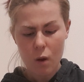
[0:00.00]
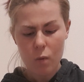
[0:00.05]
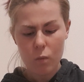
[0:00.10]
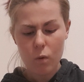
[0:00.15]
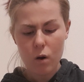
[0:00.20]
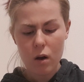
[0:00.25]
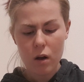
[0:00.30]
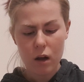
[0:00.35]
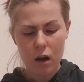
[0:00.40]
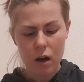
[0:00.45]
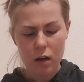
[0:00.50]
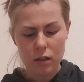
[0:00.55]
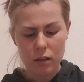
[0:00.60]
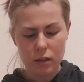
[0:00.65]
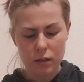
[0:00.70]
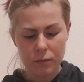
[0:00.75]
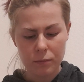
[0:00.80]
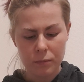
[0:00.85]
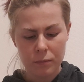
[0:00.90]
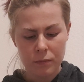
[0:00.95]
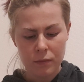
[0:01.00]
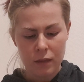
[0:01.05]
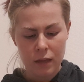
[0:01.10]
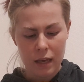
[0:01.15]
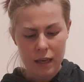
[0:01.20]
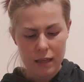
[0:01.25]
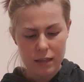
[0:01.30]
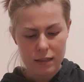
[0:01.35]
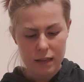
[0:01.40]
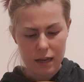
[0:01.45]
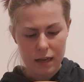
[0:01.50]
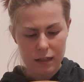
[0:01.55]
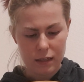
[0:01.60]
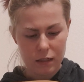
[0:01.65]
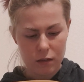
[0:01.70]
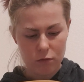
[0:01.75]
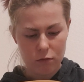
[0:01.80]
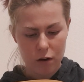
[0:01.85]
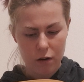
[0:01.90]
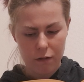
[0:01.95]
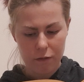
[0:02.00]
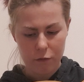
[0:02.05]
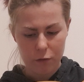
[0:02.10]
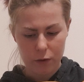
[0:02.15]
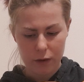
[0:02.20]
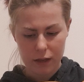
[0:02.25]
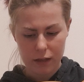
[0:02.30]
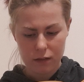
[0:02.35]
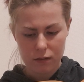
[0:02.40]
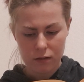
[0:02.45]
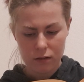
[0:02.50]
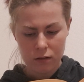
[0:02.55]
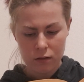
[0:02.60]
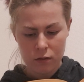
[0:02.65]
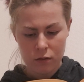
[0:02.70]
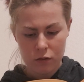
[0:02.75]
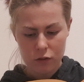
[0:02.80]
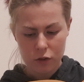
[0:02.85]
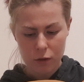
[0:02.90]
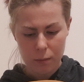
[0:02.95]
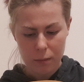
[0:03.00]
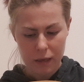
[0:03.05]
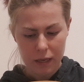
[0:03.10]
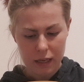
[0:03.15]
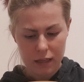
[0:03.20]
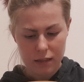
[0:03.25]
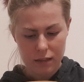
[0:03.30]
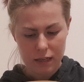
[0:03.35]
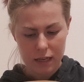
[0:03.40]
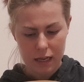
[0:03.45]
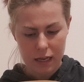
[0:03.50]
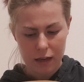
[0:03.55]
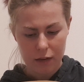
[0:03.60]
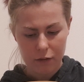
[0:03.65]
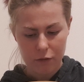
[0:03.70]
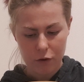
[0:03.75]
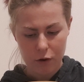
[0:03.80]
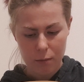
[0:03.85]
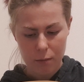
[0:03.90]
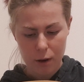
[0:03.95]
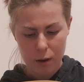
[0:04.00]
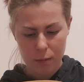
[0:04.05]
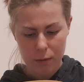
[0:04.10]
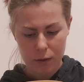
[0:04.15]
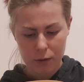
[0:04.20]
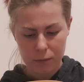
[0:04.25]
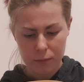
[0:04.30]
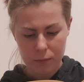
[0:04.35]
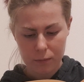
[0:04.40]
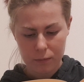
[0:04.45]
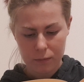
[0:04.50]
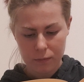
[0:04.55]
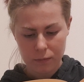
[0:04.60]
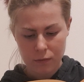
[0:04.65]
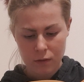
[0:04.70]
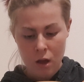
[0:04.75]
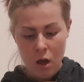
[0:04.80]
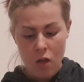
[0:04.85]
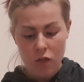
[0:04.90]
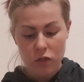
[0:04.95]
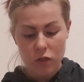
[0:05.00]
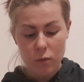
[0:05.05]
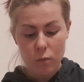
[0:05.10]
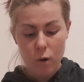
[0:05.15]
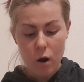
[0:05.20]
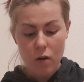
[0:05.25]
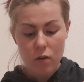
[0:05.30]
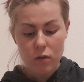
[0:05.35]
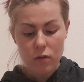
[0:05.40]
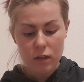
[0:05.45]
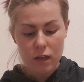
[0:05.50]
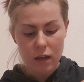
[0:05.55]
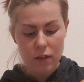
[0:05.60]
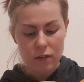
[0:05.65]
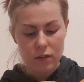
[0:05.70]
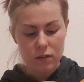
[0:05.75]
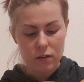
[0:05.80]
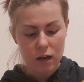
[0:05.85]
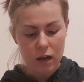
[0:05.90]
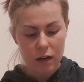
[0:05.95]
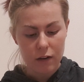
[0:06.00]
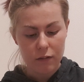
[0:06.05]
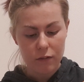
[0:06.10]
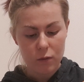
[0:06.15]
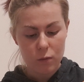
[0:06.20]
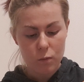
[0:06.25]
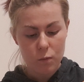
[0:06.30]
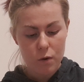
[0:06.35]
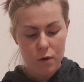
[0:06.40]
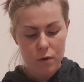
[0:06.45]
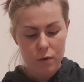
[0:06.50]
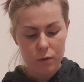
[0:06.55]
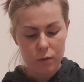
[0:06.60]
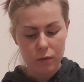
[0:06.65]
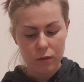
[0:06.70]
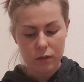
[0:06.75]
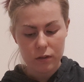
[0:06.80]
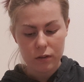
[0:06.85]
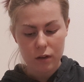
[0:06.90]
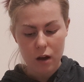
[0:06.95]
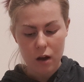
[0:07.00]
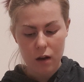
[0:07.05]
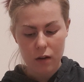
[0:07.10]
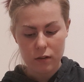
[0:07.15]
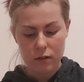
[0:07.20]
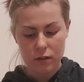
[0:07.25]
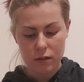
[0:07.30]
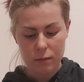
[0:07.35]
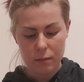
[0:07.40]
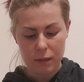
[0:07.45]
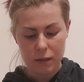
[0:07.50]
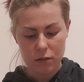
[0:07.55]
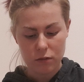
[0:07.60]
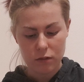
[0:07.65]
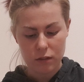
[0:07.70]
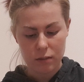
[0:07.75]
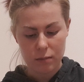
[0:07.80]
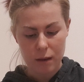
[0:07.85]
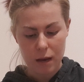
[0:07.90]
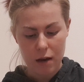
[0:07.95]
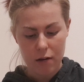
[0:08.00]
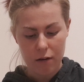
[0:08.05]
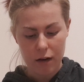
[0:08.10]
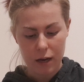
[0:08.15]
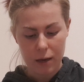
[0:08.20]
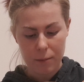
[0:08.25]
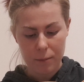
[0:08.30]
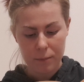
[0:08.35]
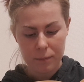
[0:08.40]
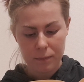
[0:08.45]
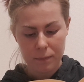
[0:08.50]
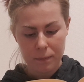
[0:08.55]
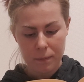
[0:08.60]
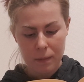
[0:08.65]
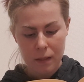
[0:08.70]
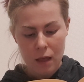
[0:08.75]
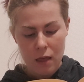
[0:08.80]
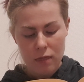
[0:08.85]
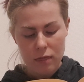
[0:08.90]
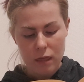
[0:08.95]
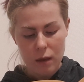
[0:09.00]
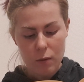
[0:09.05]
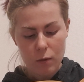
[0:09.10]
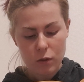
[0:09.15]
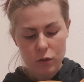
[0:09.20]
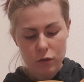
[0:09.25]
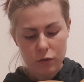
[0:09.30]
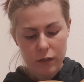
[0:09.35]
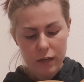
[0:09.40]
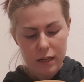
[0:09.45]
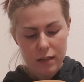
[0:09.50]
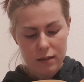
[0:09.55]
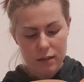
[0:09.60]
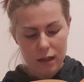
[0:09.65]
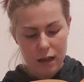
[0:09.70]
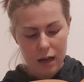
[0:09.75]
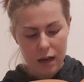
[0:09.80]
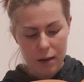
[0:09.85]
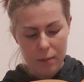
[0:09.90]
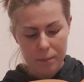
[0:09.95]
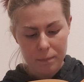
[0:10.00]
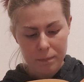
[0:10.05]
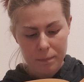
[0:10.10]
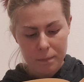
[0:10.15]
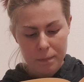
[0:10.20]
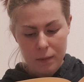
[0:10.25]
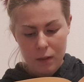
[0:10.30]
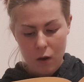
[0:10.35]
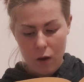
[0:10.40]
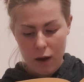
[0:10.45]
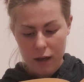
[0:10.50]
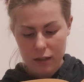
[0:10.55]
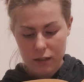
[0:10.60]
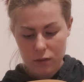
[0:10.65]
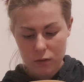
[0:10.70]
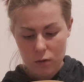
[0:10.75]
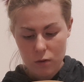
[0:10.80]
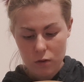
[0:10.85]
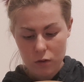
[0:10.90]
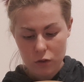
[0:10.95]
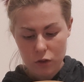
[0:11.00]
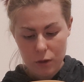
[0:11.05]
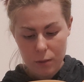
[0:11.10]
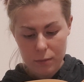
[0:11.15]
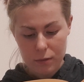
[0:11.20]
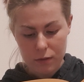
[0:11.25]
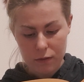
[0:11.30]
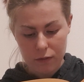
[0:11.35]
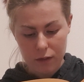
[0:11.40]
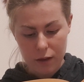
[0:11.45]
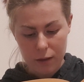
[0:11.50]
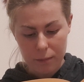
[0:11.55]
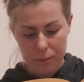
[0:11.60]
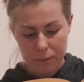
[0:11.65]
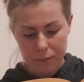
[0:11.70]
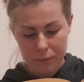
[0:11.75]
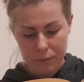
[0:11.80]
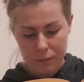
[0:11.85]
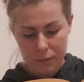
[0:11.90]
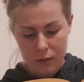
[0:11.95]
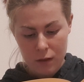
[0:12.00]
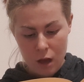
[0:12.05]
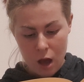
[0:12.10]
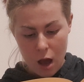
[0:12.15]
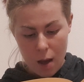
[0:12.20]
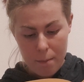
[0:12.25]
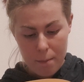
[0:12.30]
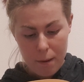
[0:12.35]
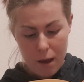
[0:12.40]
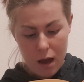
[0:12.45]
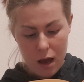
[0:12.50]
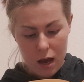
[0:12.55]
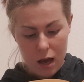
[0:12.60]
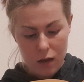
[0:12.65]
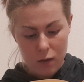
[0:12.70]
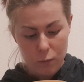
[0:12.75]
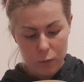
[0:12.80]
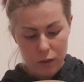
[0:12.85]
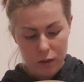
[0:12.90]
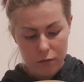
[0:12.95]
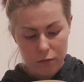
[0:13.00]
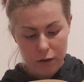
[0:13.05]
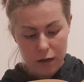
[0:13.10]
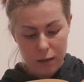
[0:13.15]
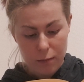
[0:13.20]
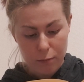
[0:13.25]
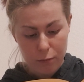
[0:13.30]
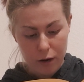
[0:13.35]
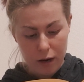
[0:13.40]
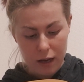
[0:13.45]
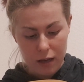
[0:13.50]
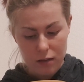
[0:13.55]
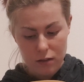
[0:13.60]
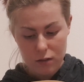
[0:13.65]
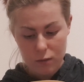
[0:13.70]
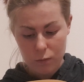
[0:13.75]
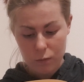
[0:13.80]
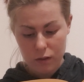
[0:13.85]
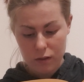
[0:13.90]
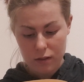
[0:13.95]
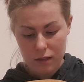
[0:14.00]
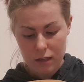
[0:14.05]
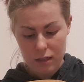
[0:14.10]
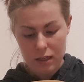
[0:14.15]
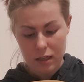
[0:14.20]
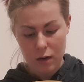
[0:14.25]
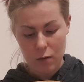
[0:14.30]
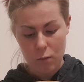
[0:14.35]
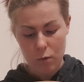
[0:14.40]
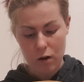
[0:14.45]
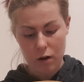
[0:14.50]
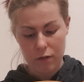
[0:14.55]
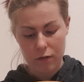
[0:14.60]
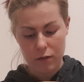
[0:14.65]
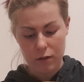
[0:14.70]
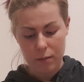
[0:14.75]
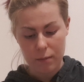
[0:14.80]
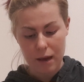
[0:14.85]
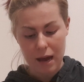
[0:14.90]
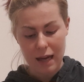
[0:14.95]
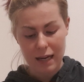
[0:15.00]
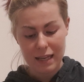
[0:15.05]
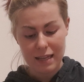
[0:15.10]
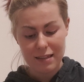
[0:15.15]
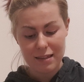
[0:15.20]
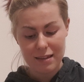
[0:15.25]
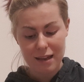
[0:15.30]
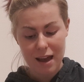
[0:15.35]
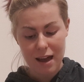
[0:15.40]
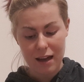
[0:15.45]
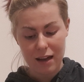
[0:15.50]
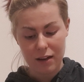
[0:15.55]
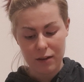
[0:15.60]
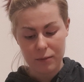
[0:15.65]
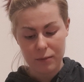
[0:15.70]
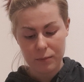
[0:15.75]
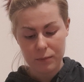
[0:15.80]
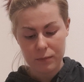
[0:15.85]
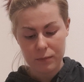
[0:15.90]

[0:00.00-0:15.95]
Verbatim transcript: What garden? he said in a rough voice, stopping his digging for a moment. The one on the other side of the wall, answered Mistress Mary. There were trees there. I saw the tops of them. A bird with a red breast was sitting in one of them, and he sang.